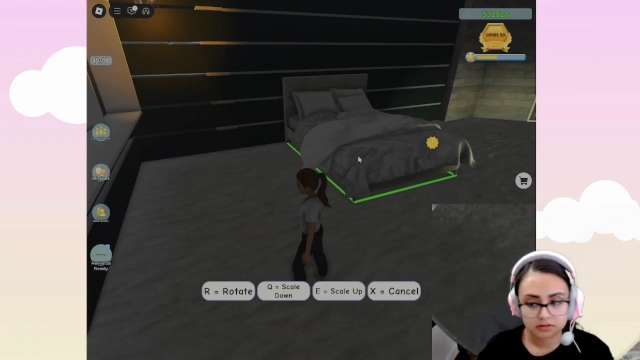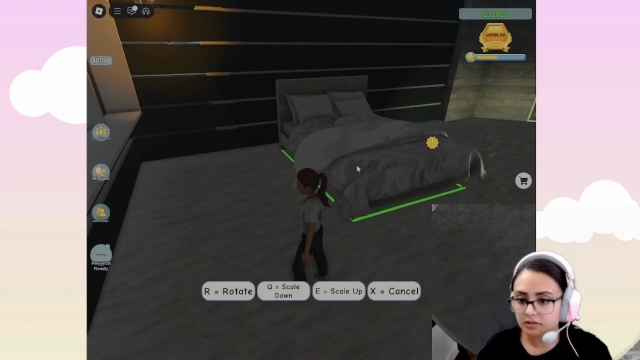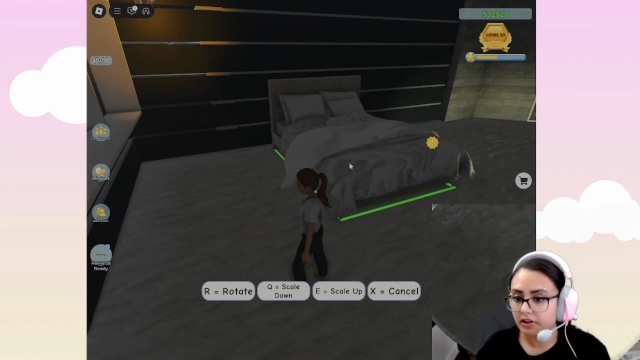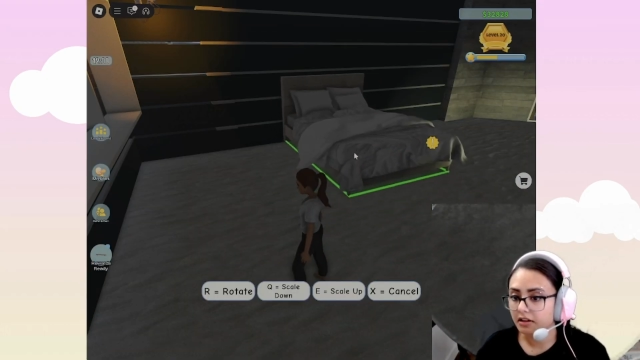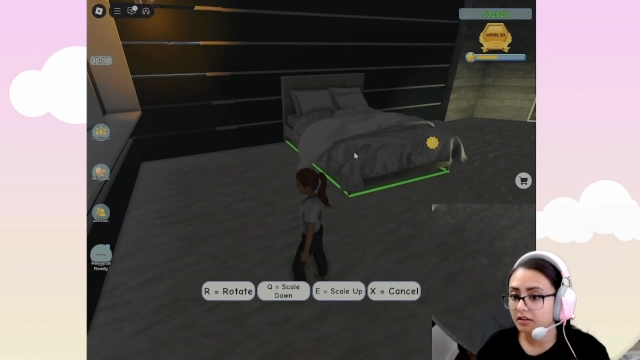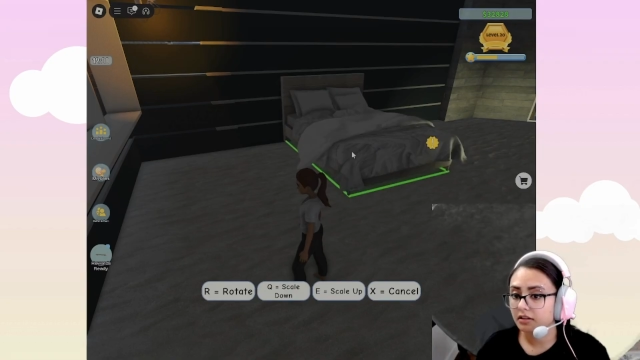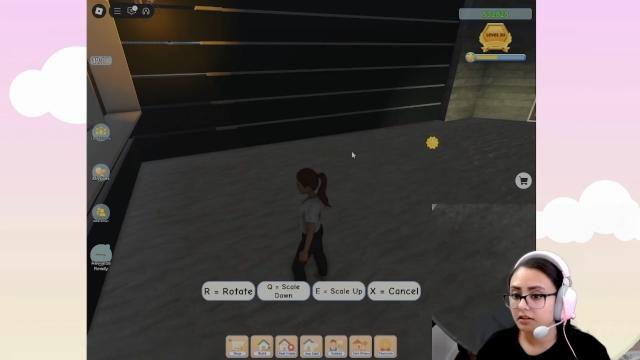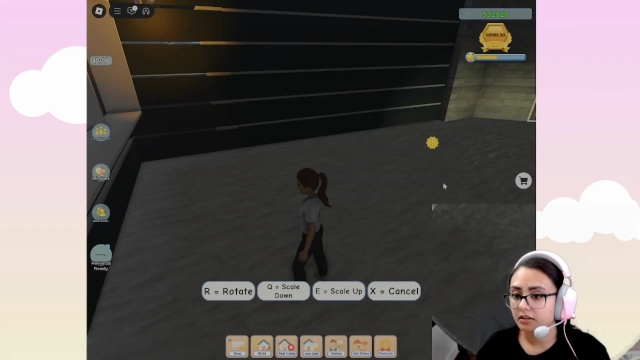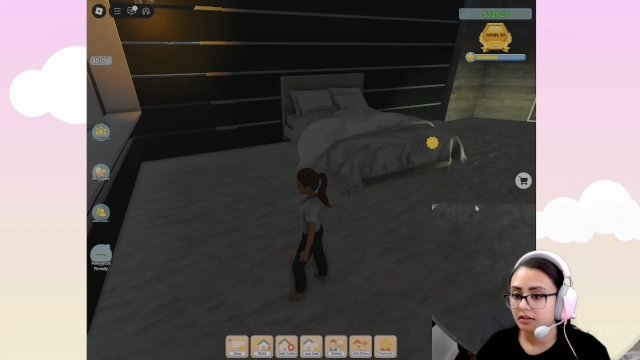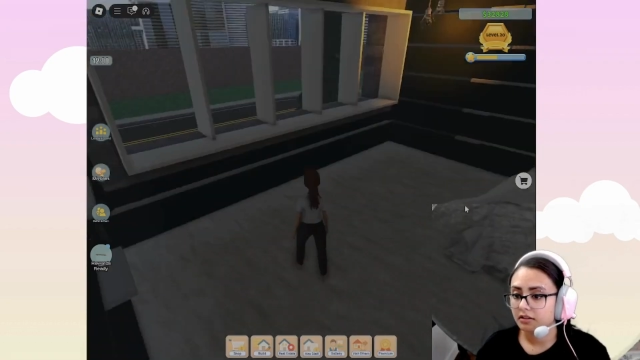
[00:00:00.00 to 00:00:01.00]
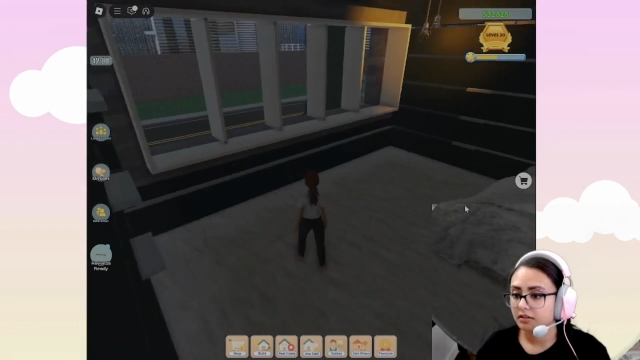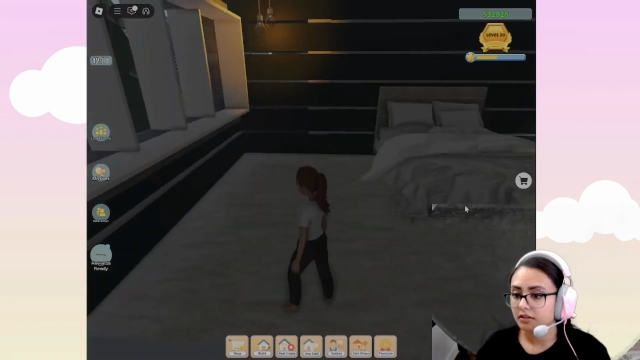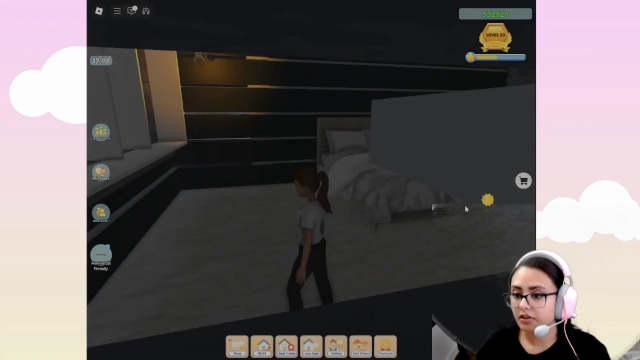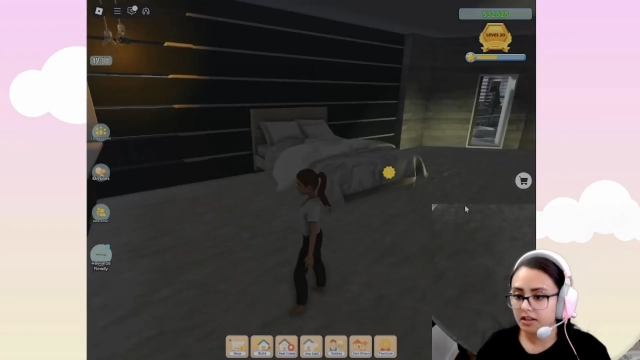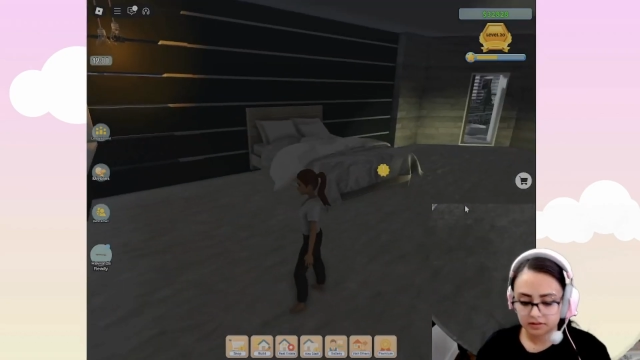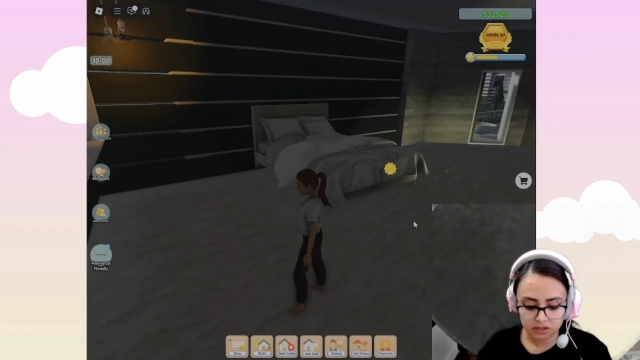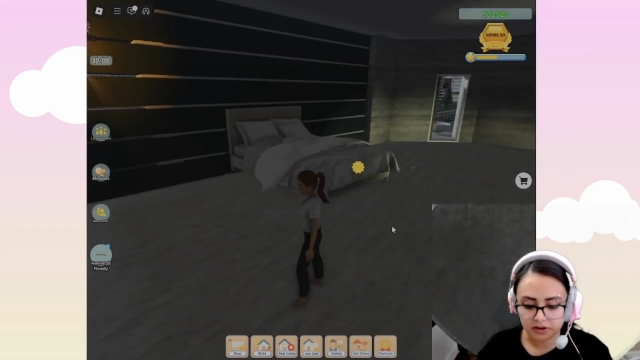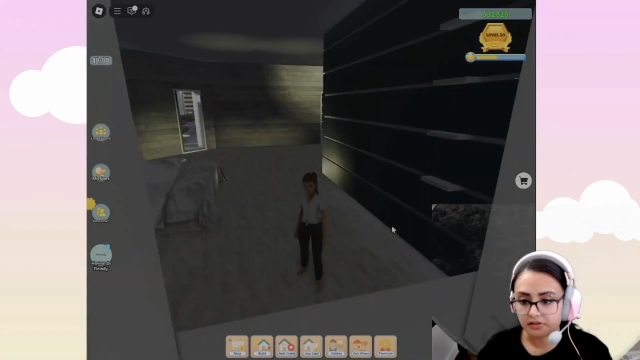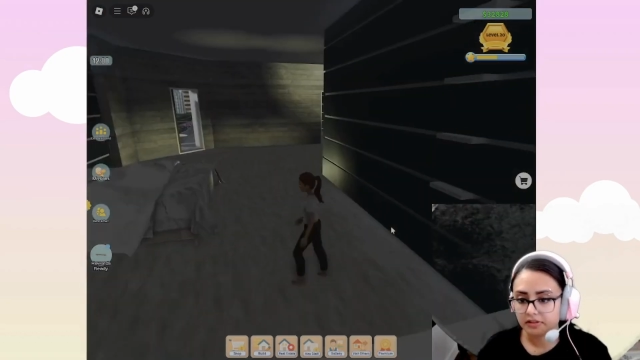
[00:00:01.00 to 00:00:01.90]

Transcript: Okay. Okay, that's better.